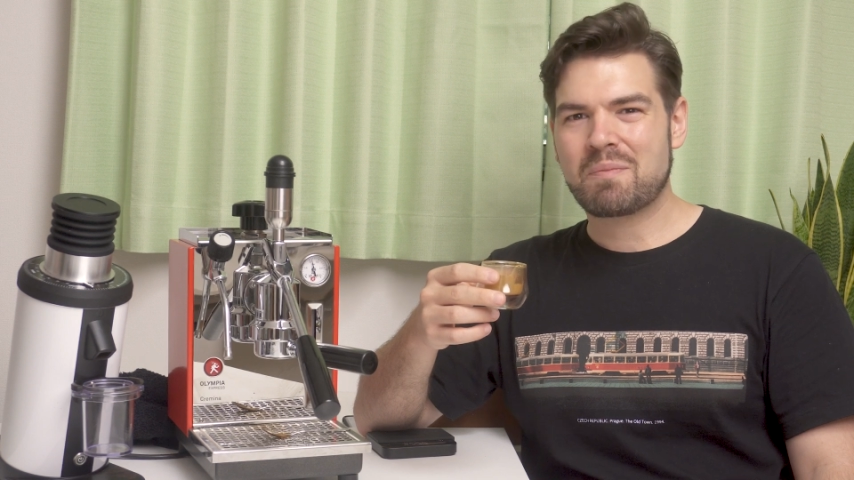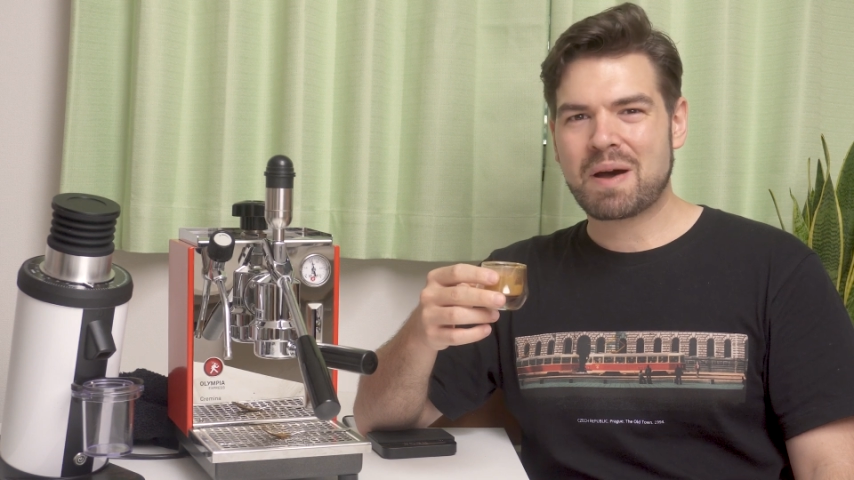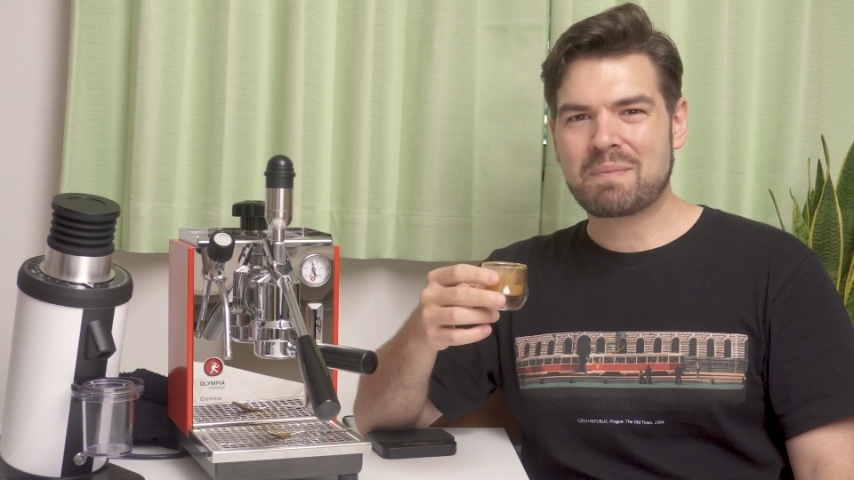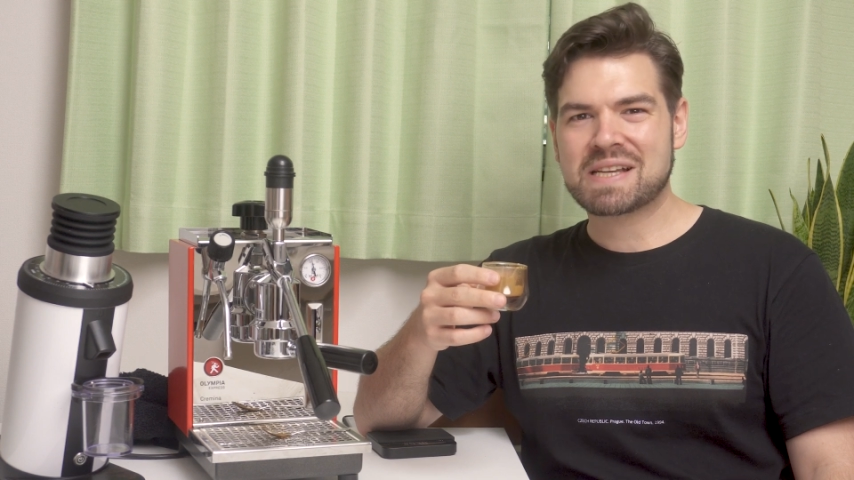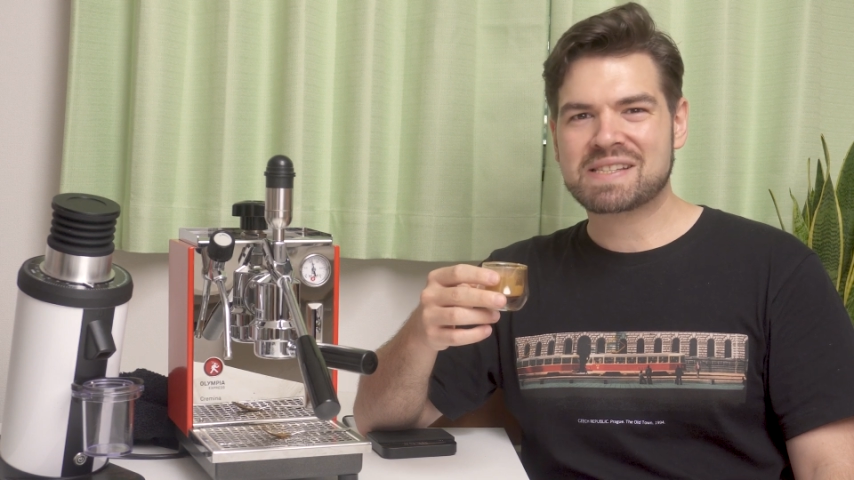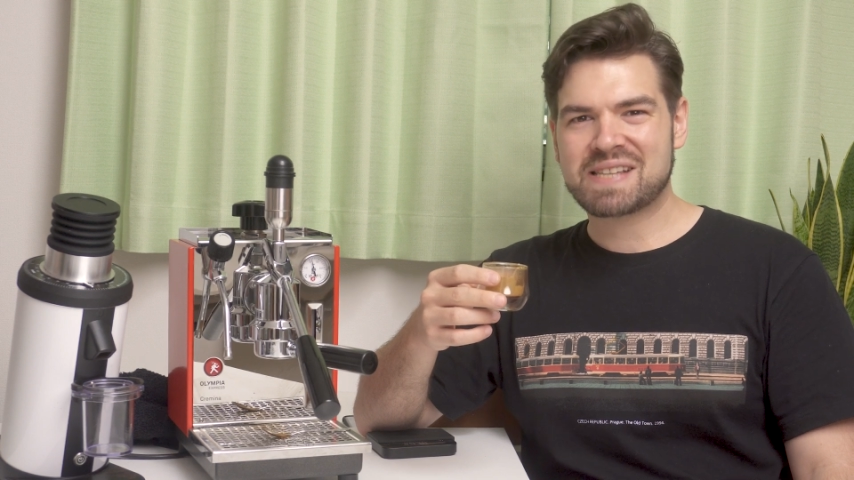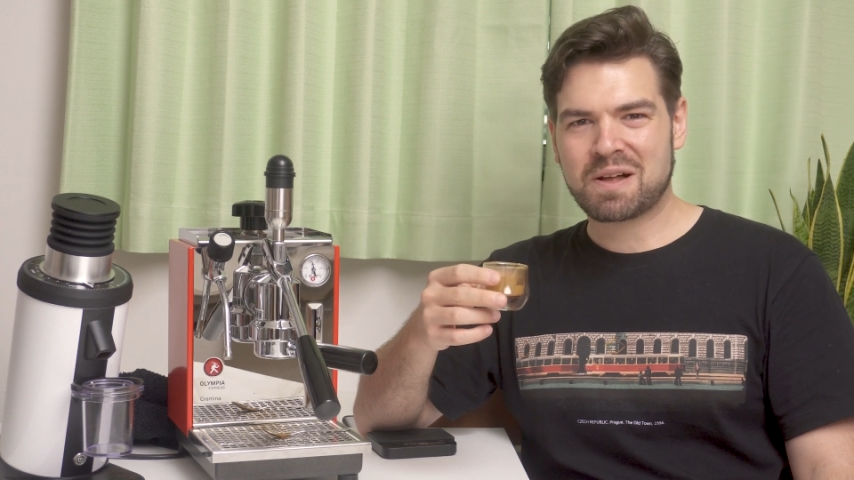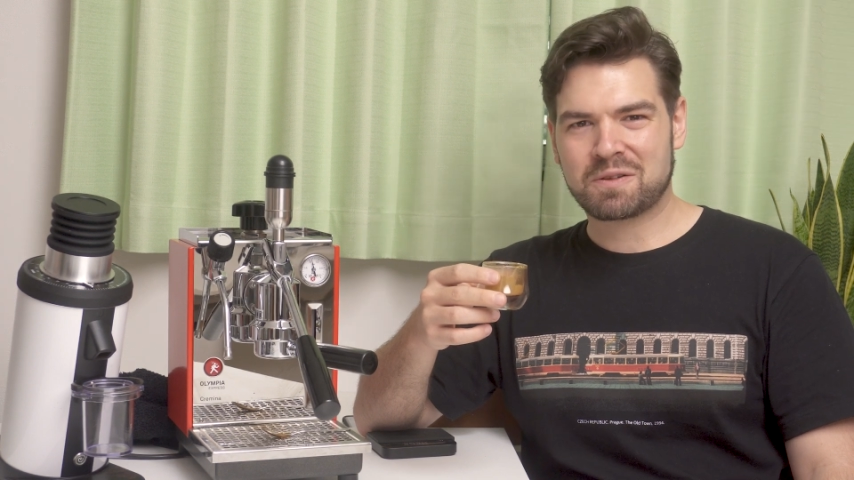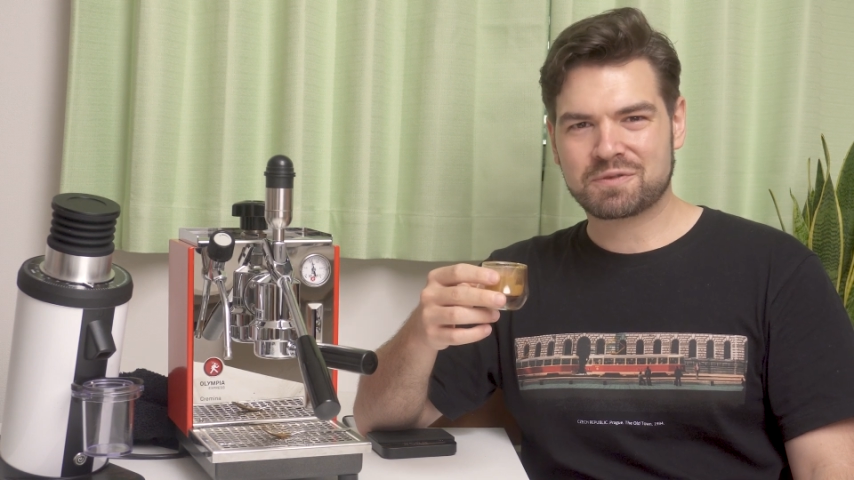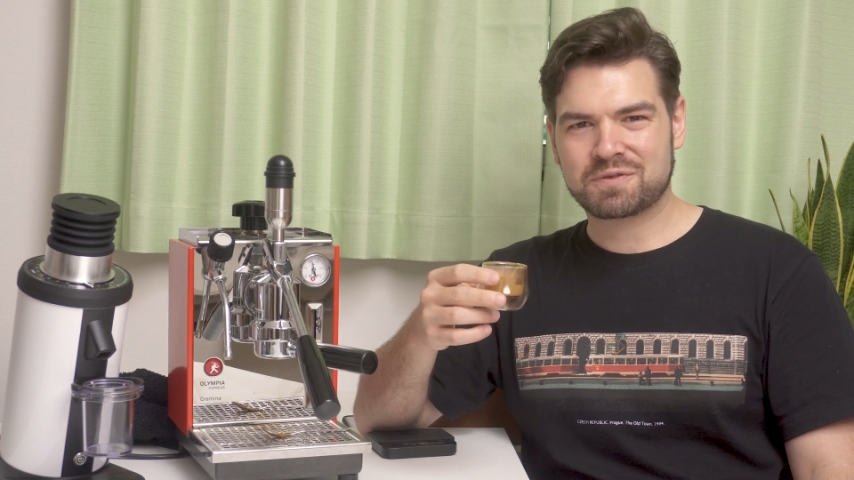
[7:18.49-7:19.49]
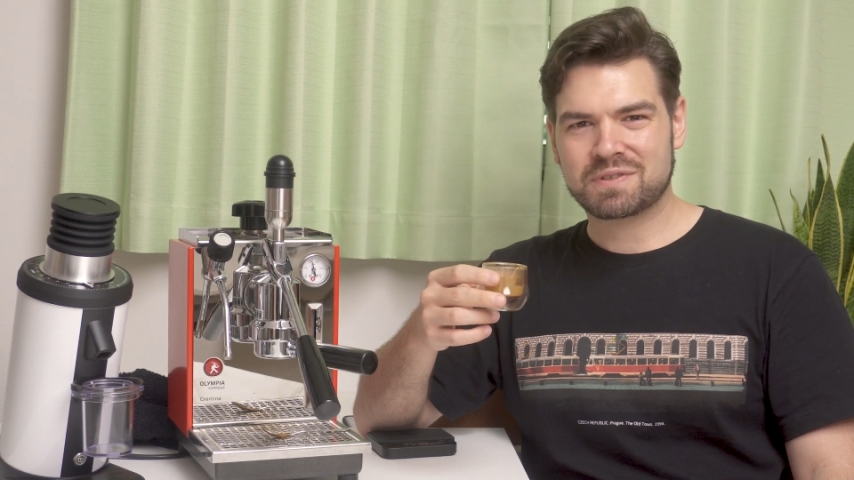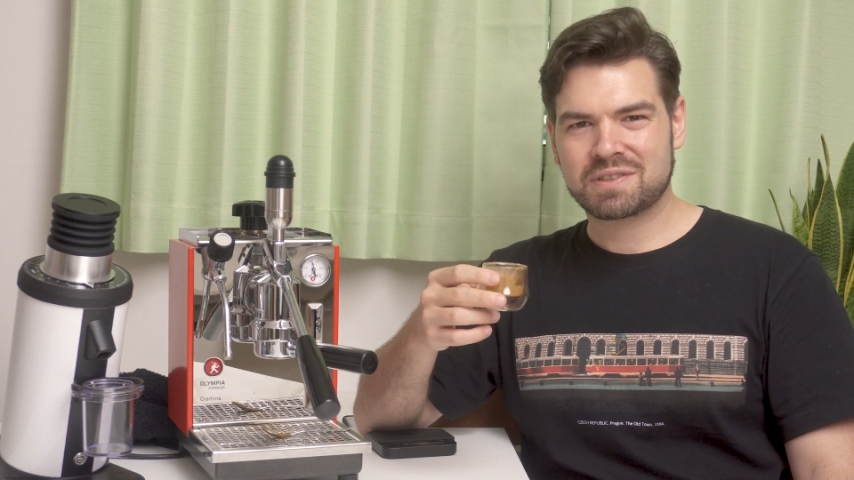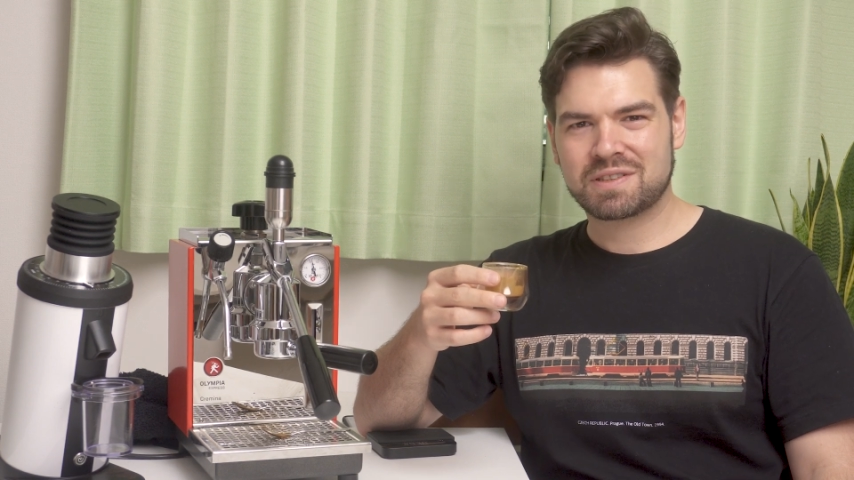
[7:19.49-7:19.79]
by myself.